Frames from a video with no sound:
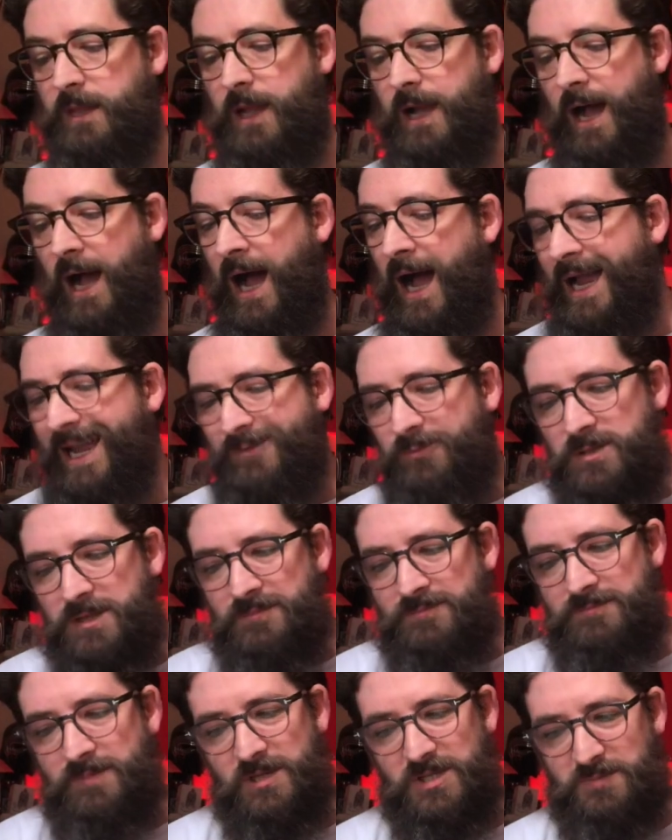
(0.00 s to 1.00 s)
I would
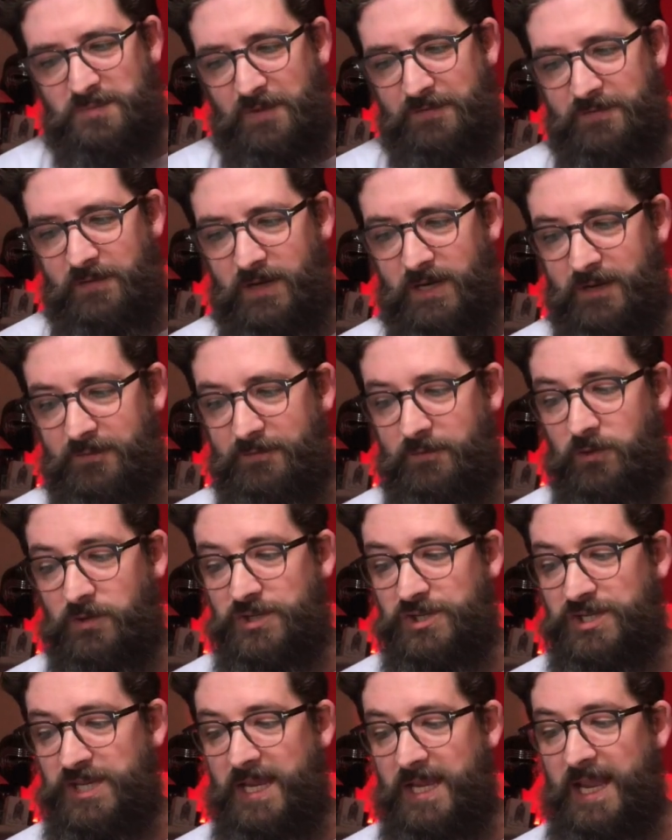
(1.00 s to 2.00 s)
have much preferred it for
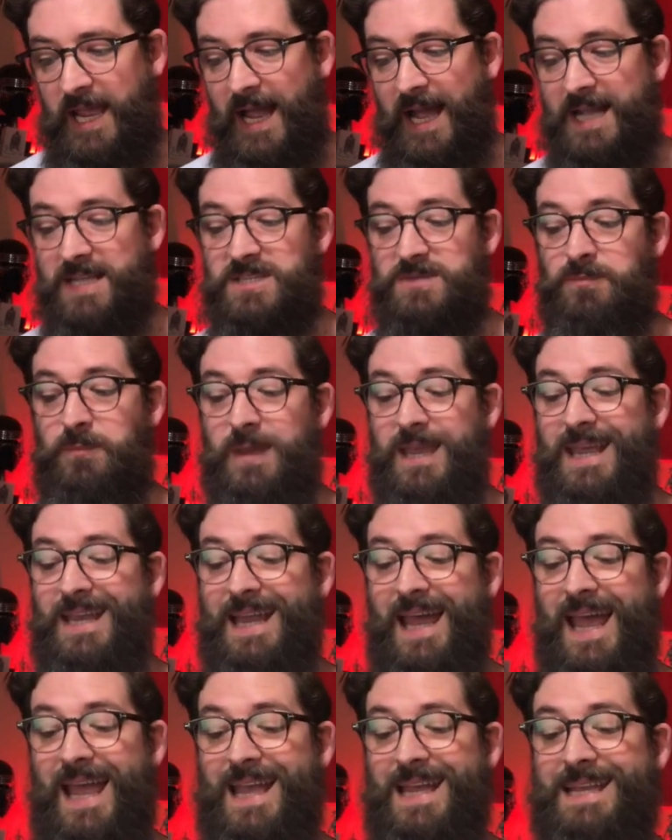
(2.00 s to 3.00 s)
she has been
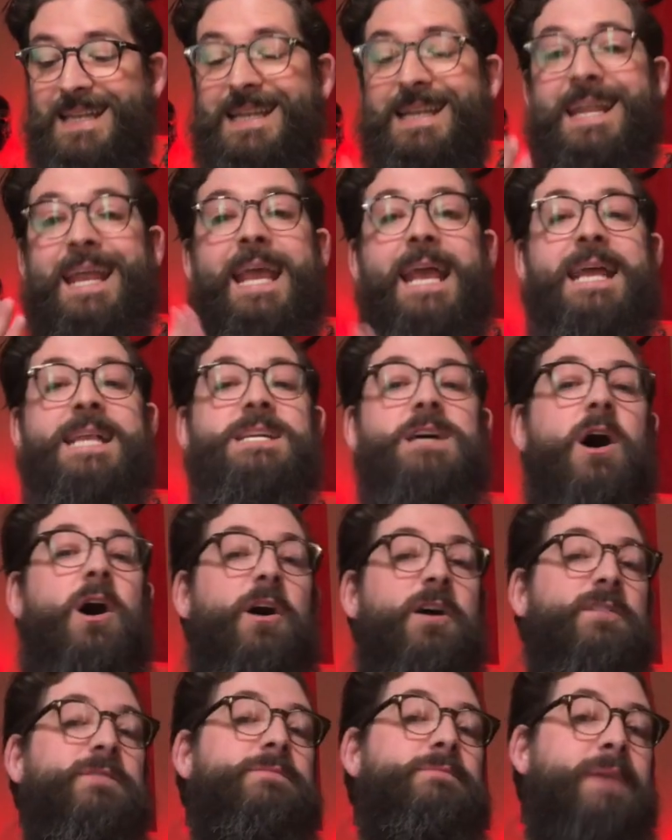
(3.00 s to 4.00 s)
a leader
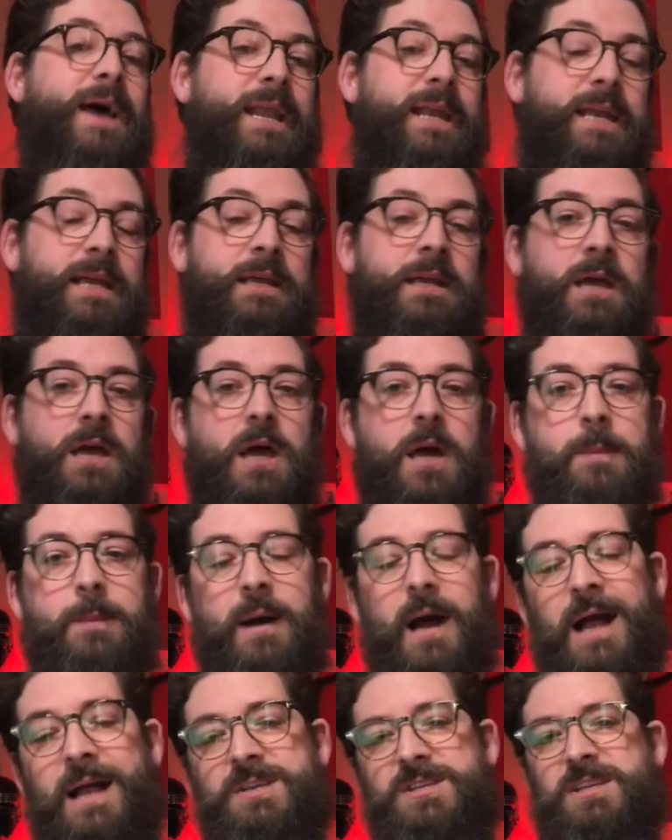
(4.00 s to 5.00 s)
of many.
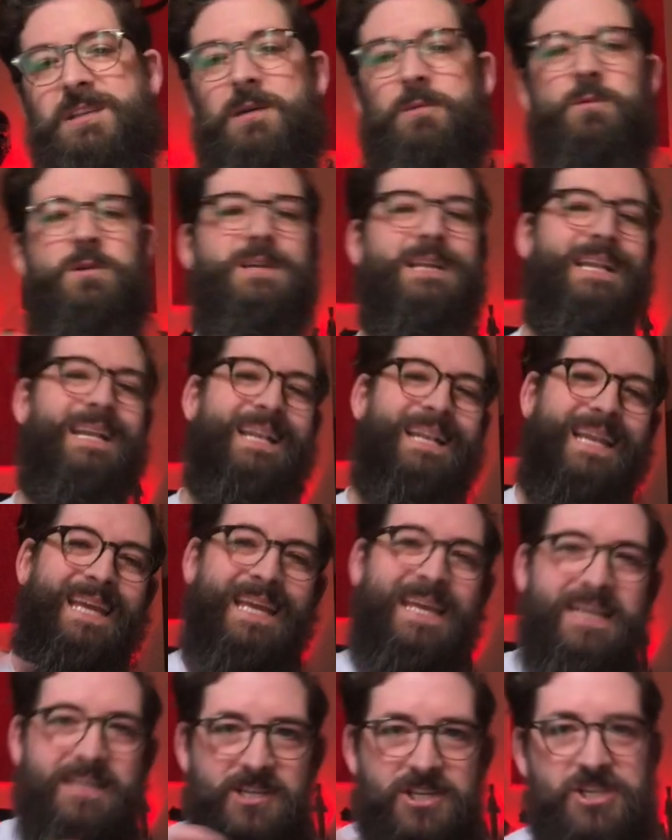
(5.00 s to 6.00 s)
But actually the word
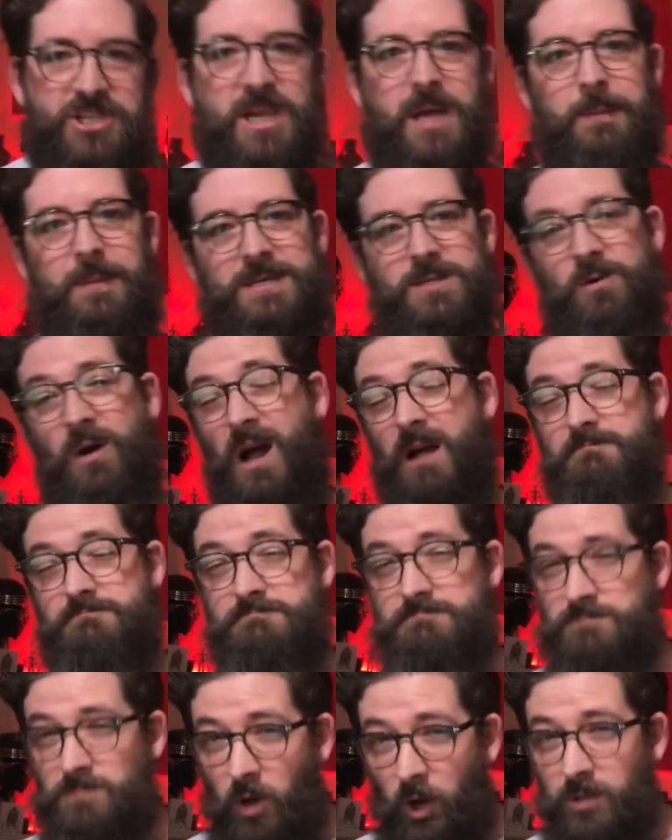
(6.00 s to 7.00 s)
leadership is quite a
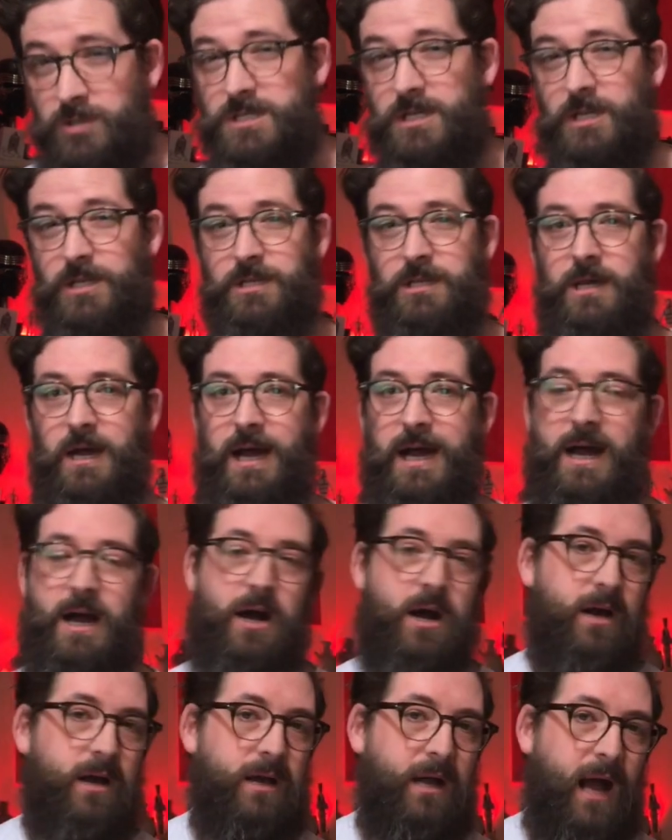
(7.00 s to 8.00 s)
modern
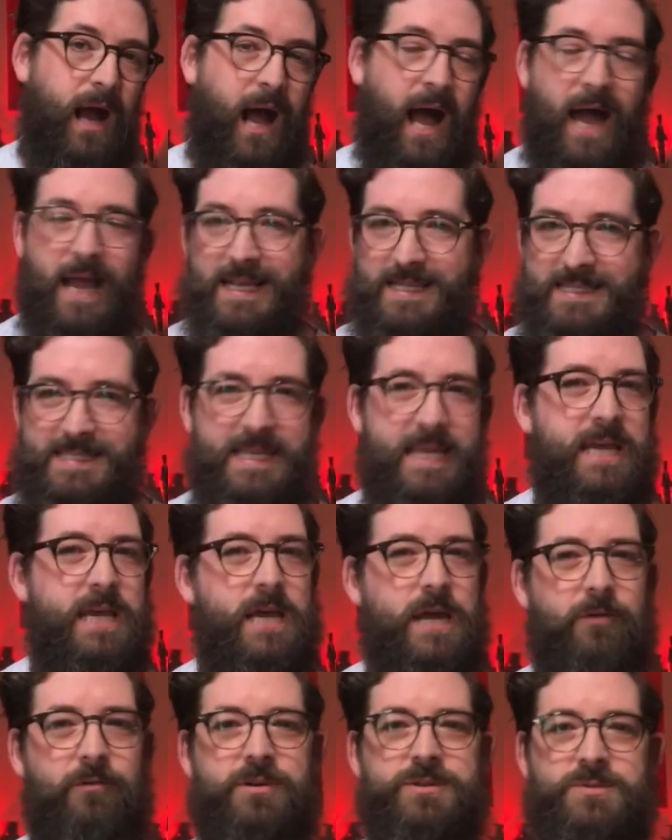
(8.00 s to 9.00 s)

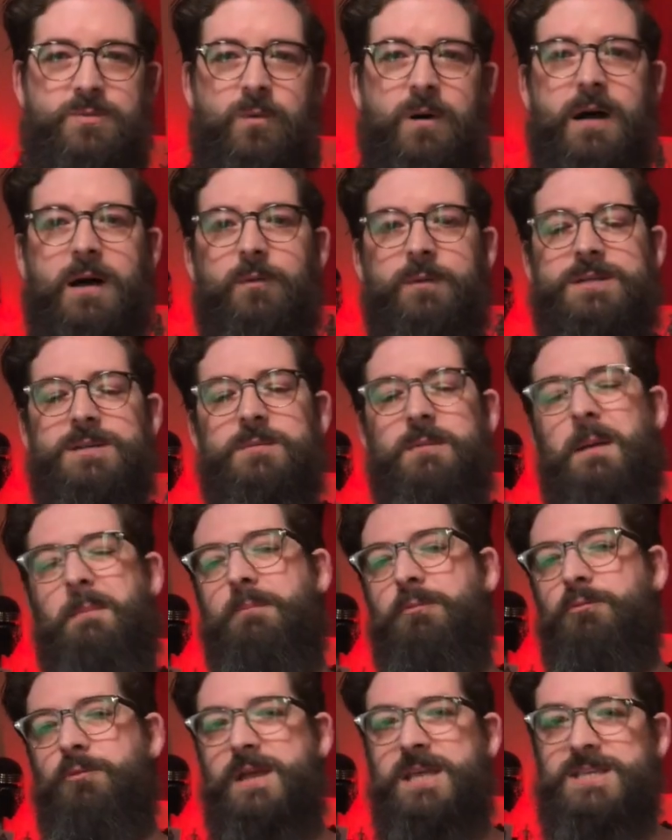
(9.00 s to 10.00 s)
idea as well. We talk
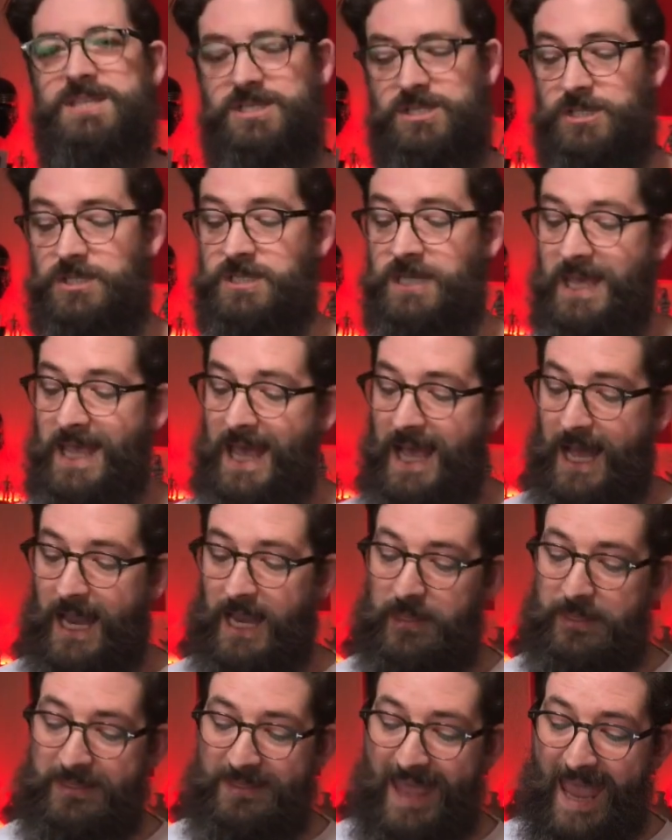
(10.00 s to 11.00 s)
about priesthood. And
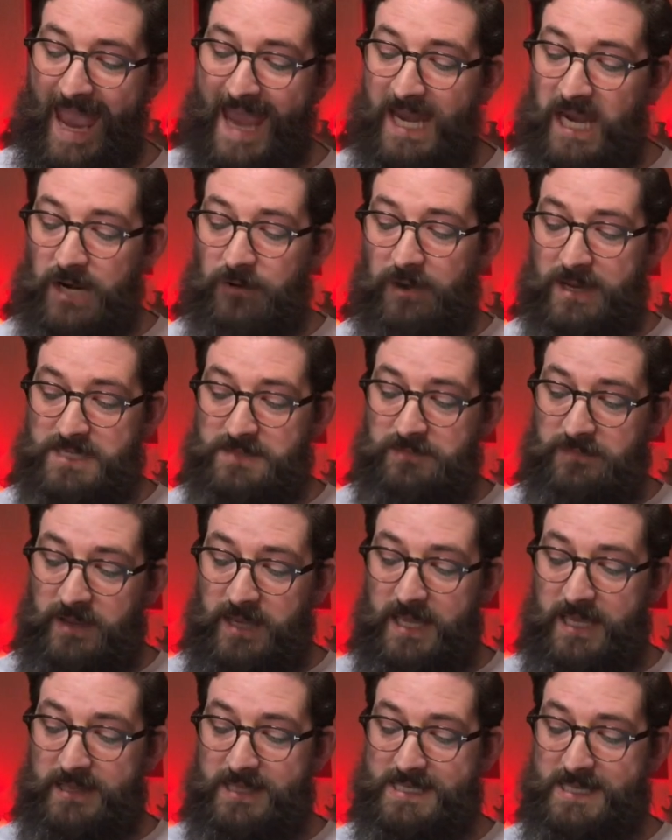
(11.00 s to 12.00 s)
I think the
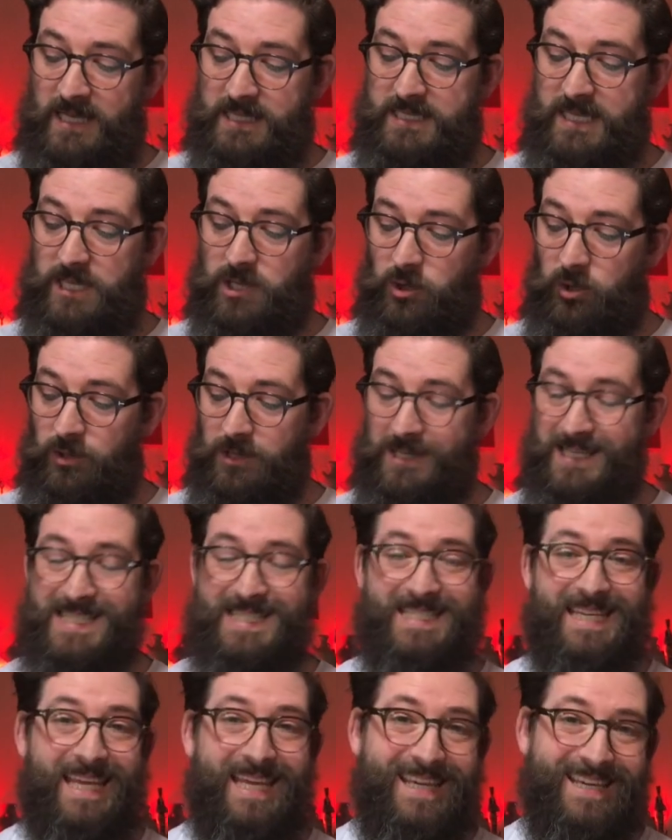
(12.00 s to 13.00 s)
NRSV, this idea of calling her a
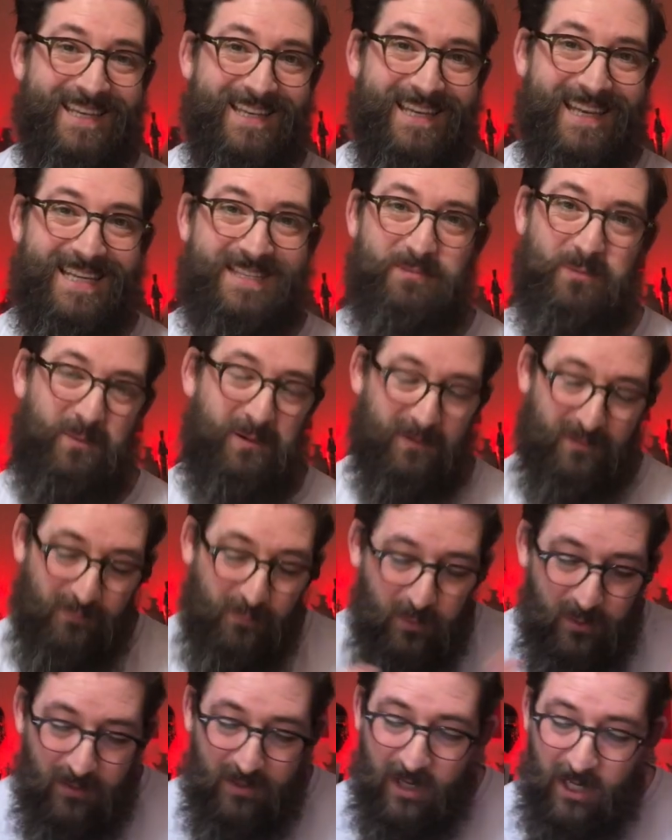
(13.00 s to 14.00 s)
deacon, is
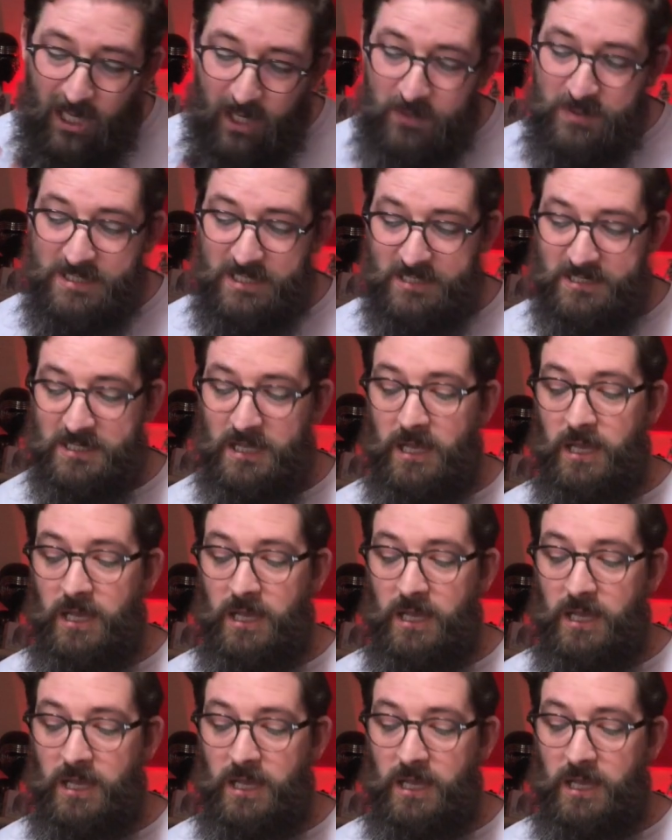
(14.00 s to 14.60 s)
probably one of the closest.